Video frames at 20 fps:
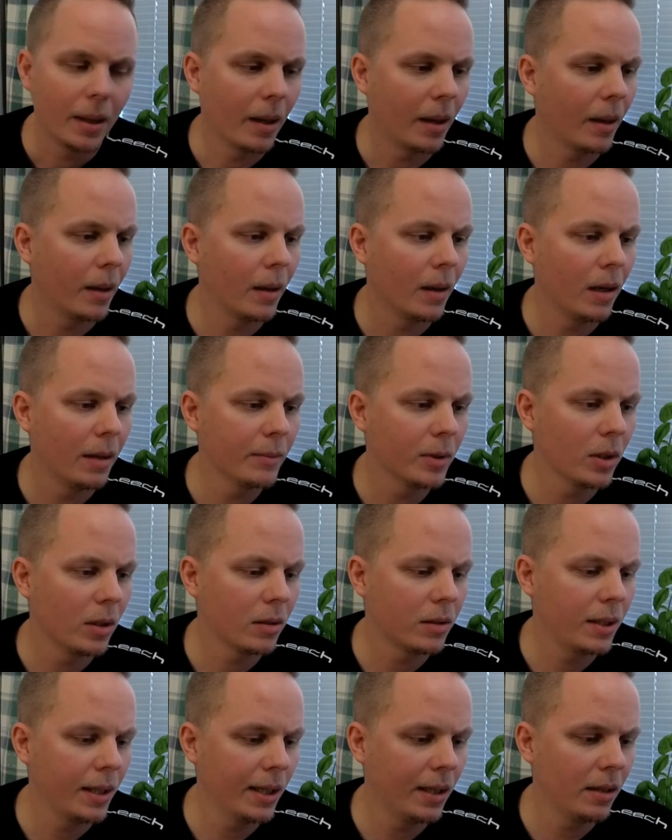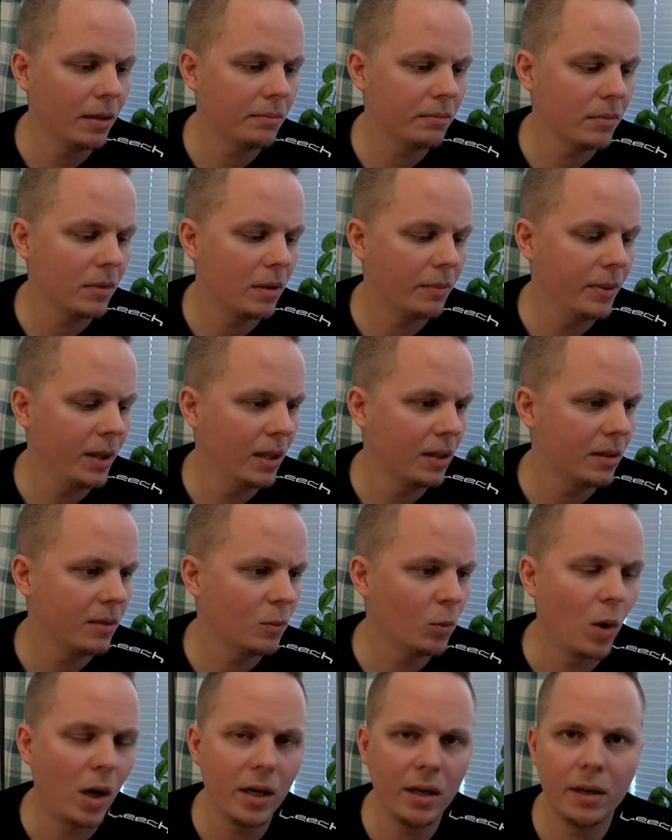And I'm gonna tell a
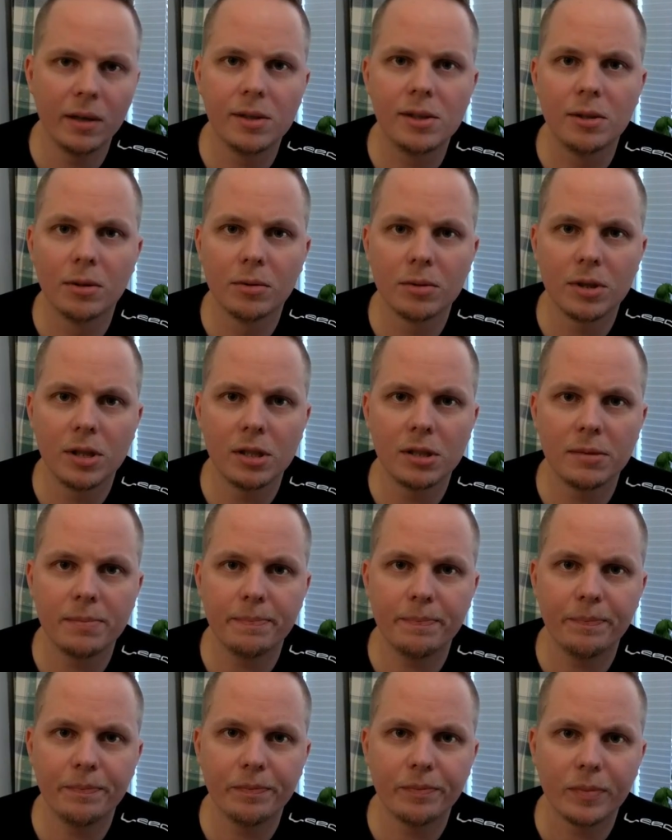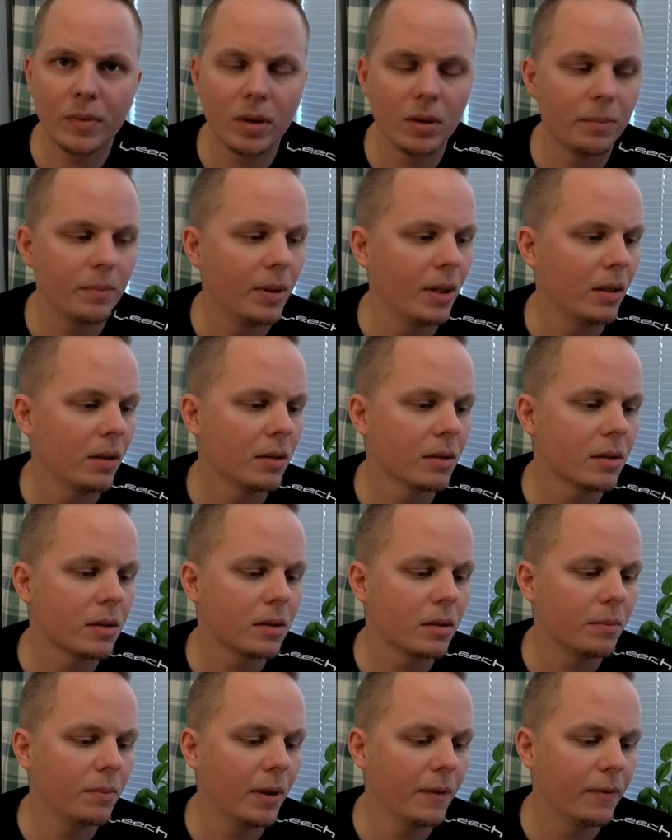bit why I choose this,
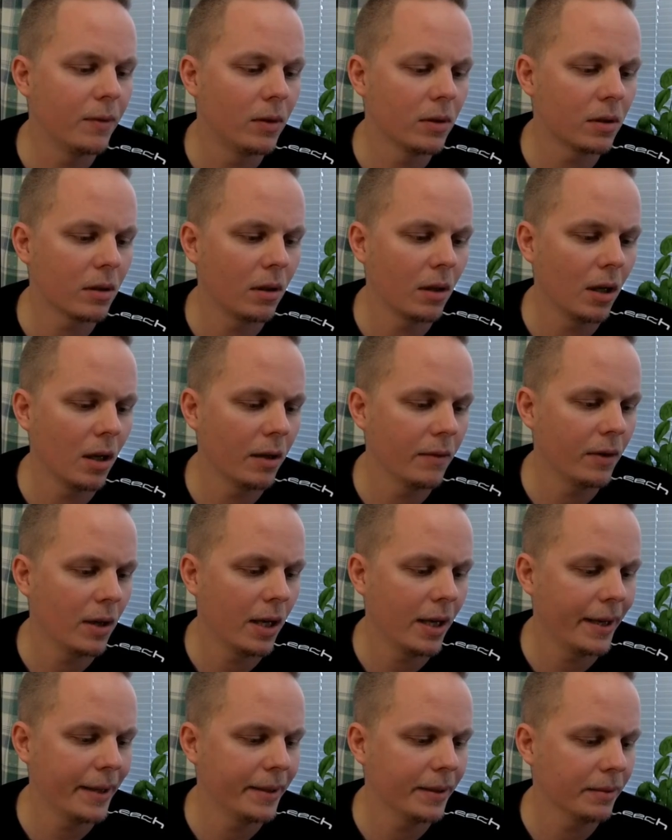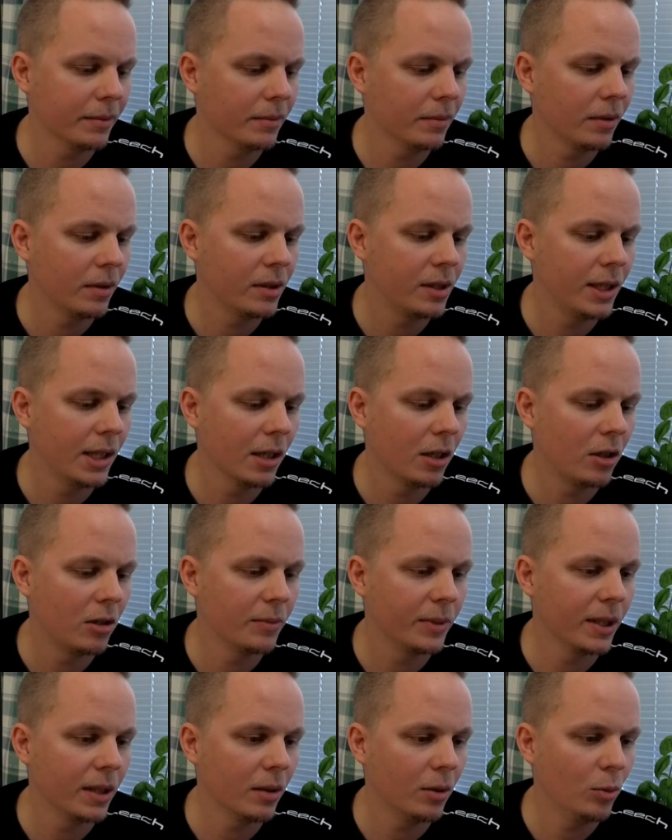because before I have had
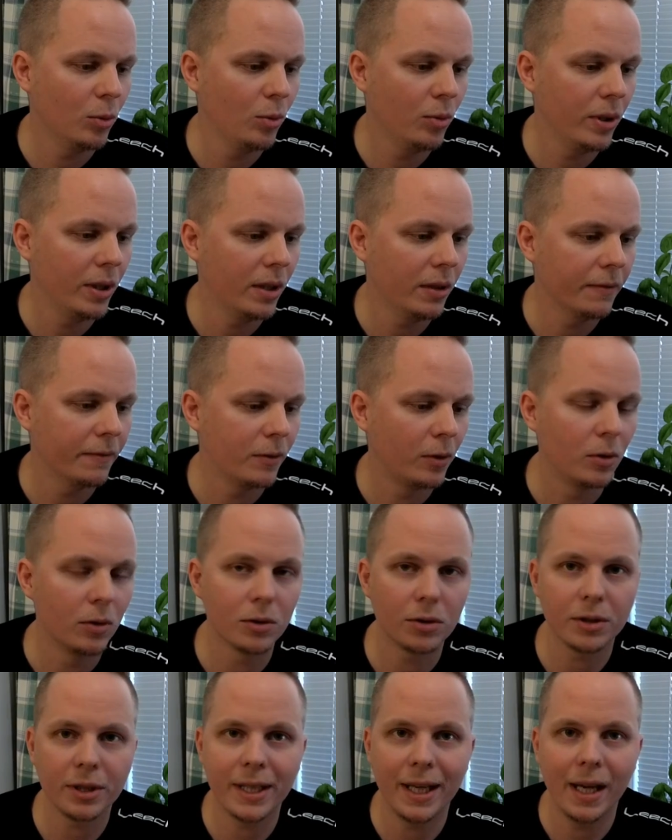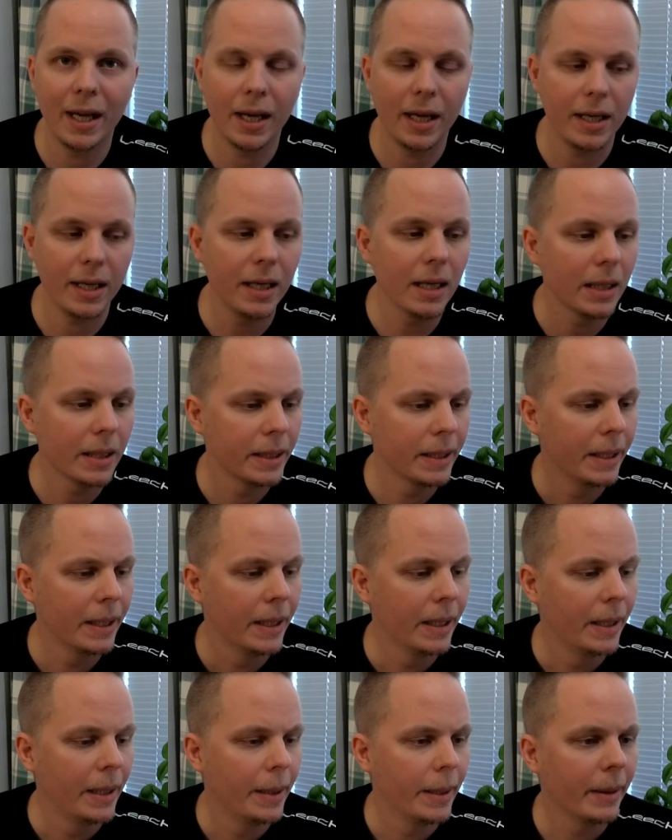Xiaomi UE4K
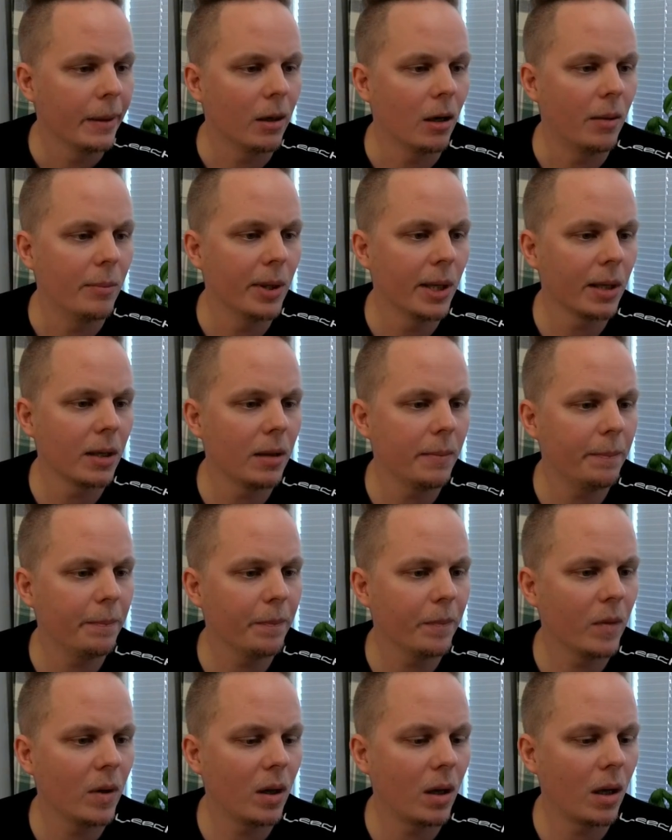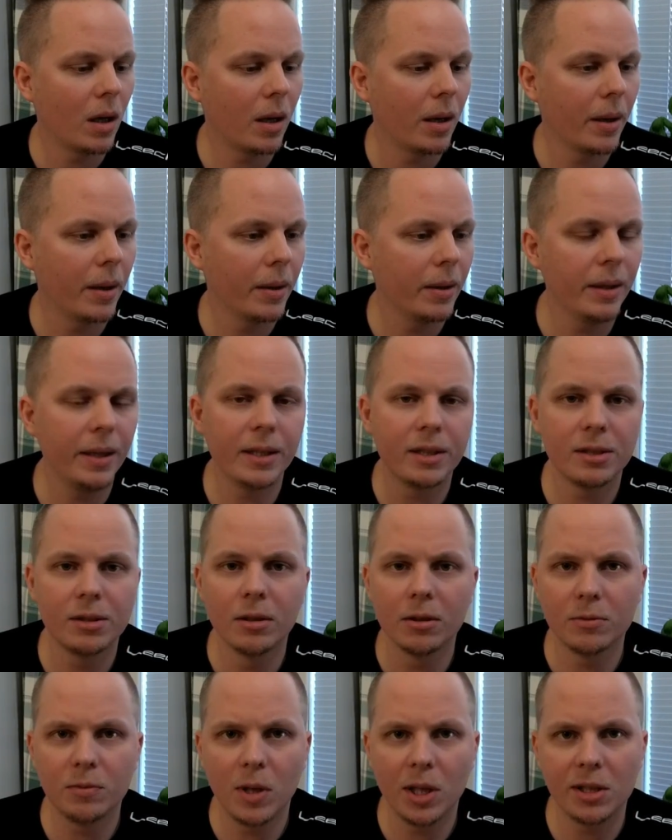camera and it's
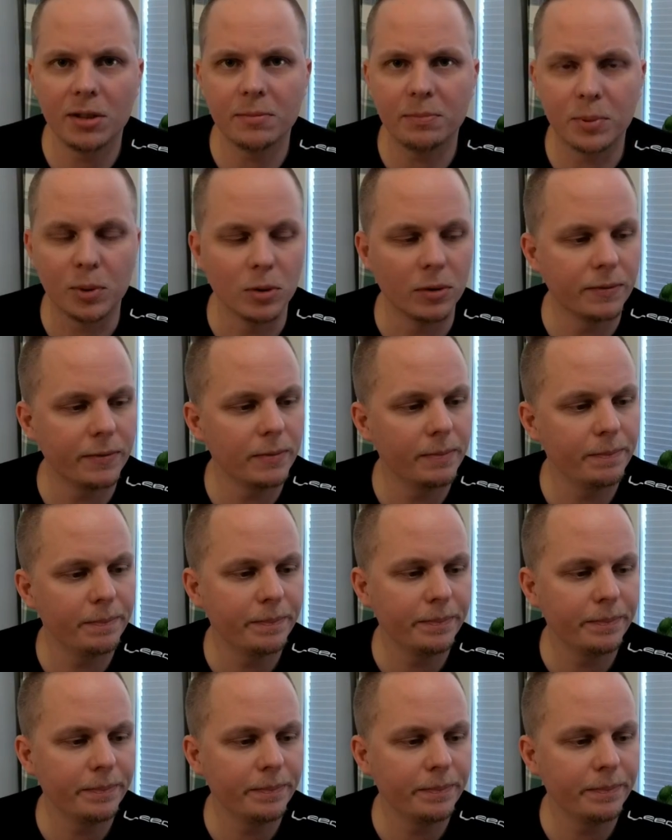not waterproof.